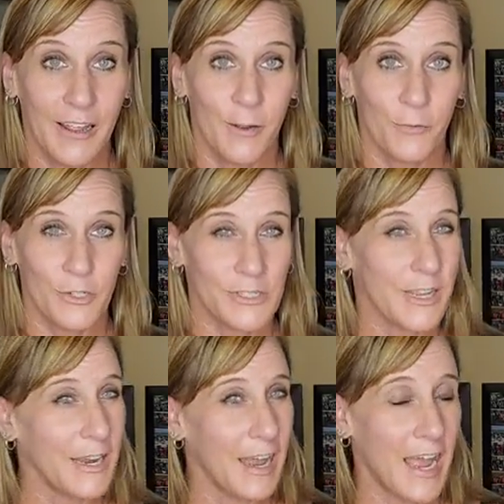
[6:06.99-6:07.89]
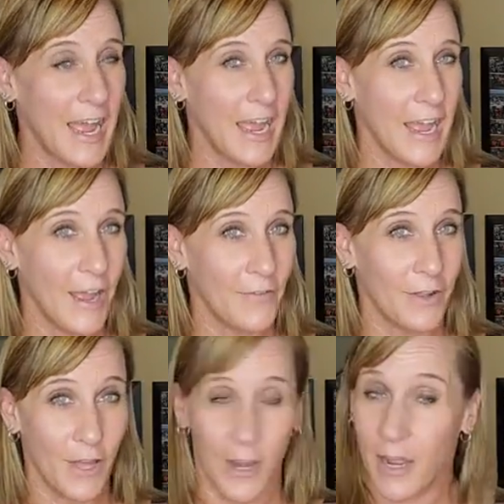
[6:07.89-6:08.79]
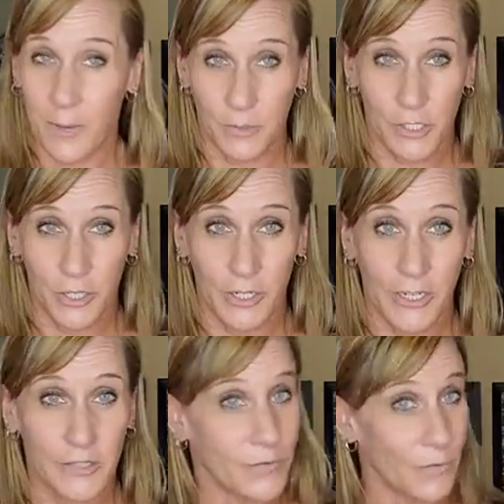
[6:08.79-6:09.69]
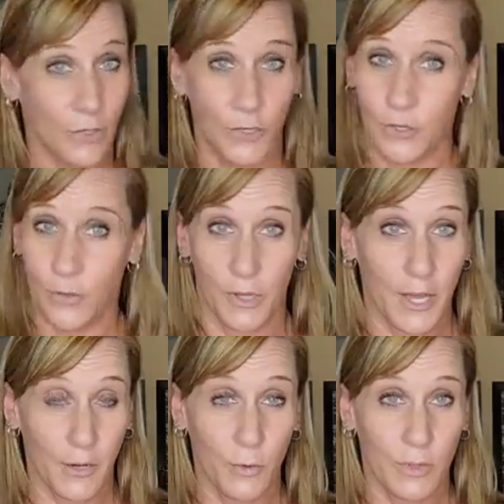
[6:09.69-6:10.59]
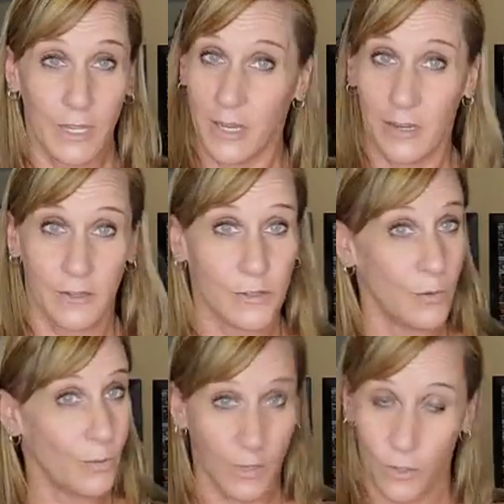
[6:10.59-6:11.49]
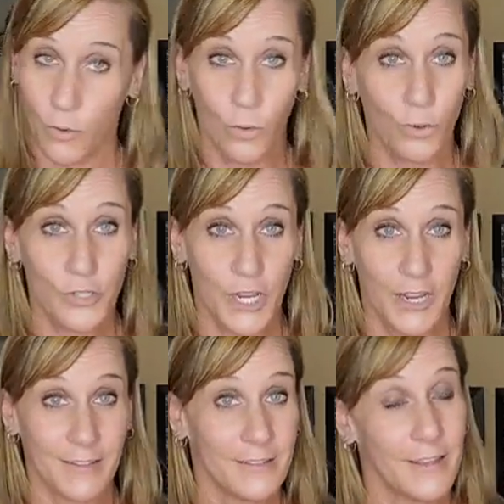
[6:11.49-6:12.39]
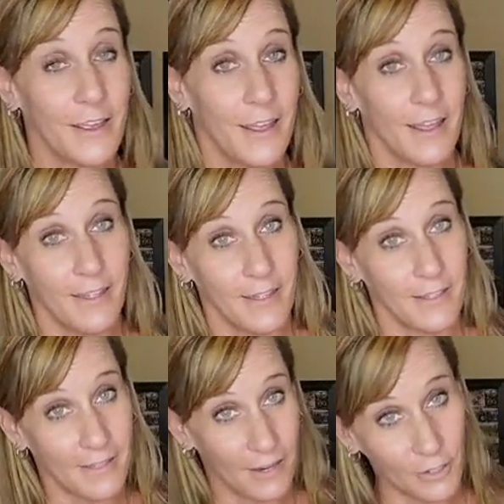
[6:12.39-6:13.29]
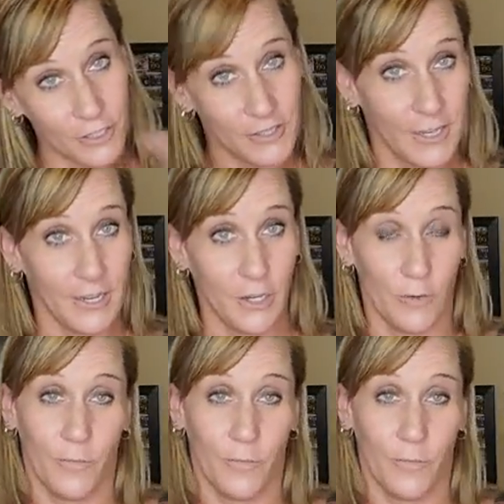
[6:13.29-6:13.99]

we're just going to have a lot of opportunities for you to do a lot of cool things with cool chicks that are just like you.